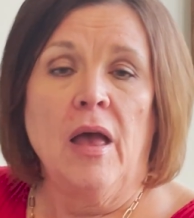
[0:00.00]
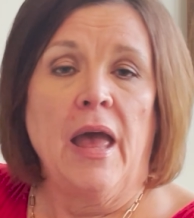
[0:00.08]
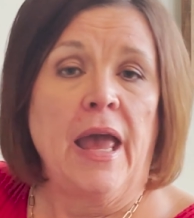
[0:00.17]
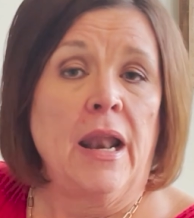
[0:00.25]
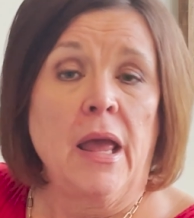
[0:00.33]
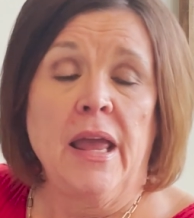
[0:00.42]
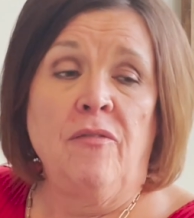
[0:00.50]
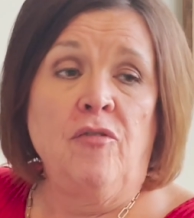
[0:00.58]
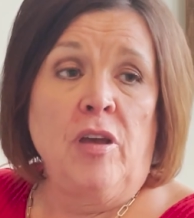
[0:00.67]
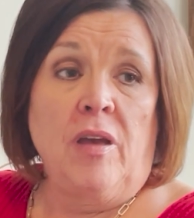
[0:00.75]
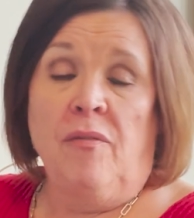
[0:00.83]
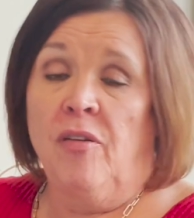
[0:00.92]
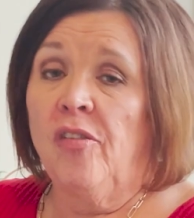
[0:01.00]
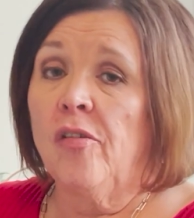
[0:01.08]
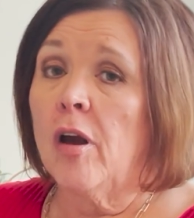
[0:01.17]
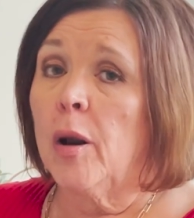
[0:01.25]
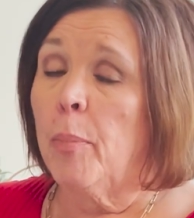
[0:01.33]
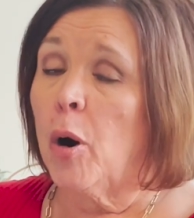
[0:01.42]
And if you if it's
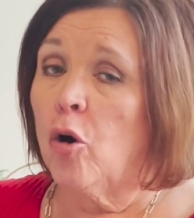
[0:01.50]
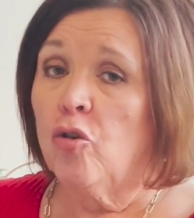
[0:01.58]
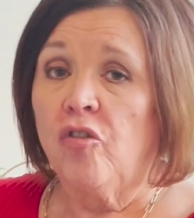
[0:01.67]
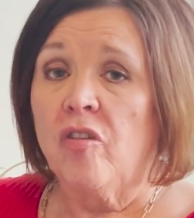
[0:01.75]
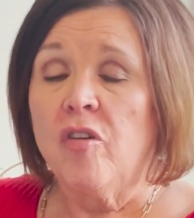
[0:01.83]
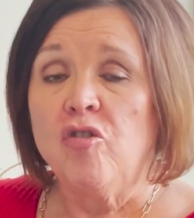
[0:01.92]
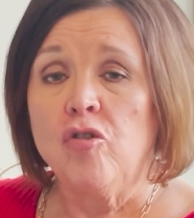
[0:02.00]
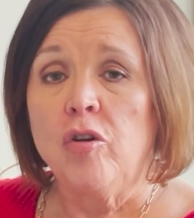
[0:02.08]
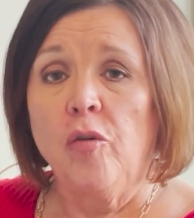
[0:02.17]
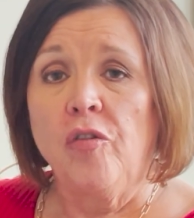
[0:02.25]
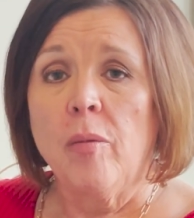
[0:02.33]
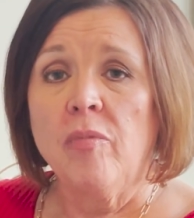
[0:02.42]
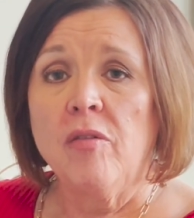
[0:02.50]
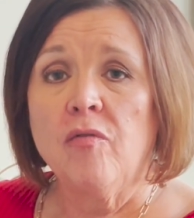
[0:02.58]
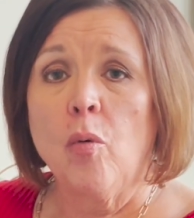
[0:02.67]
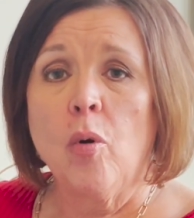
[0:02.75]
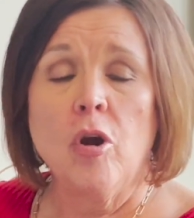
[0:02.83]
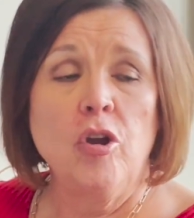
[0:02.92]
not a person that you do something
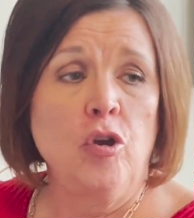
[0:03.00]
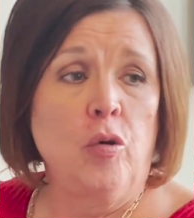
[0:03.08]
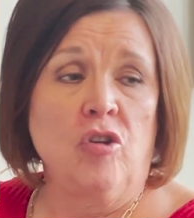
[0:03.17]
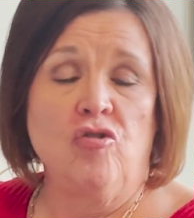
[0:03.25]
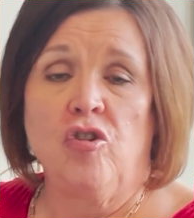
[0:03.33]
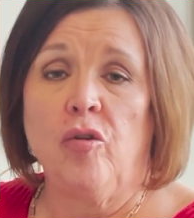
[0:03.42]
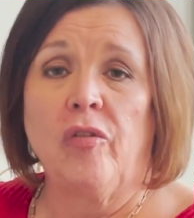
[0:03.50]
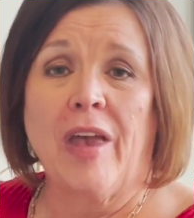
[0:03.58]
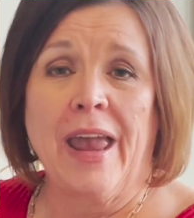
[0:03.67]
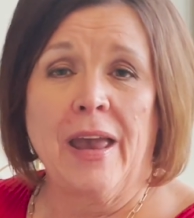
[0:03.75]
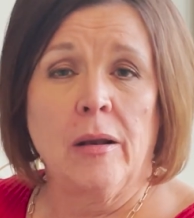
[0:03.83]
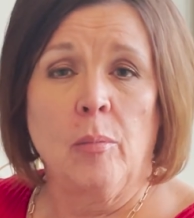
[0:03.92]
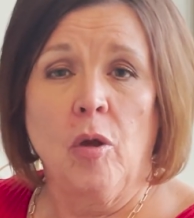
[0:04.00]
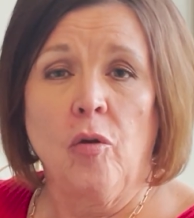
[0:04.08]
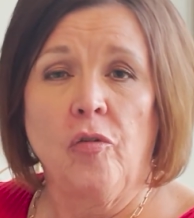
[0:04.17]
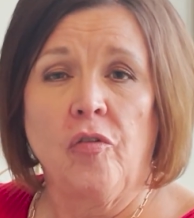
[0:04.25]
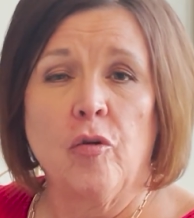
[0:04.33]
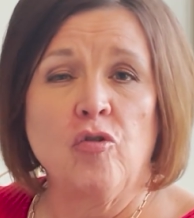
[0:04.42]
for, you can choose
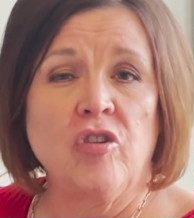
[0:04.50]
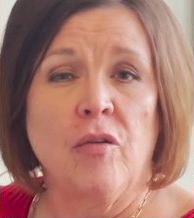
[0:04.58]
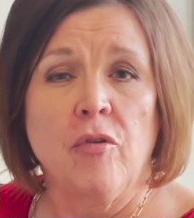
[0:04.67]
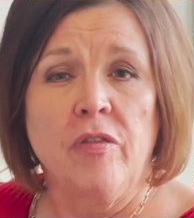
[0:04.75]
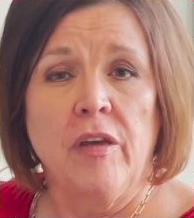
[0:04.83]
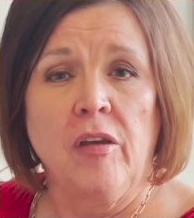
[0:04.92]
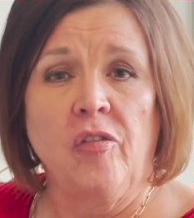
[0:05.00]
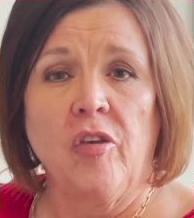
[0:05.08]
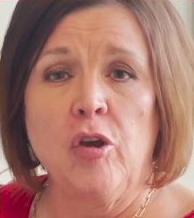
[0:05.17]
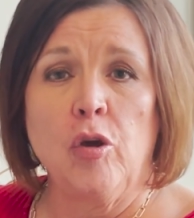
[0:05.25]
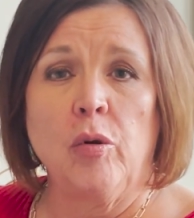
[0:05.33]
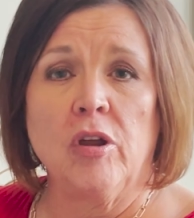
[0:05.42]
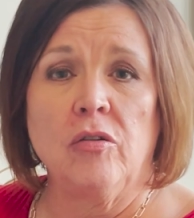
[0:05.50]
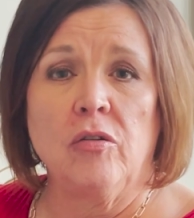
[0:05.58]
animals. There's different things that you can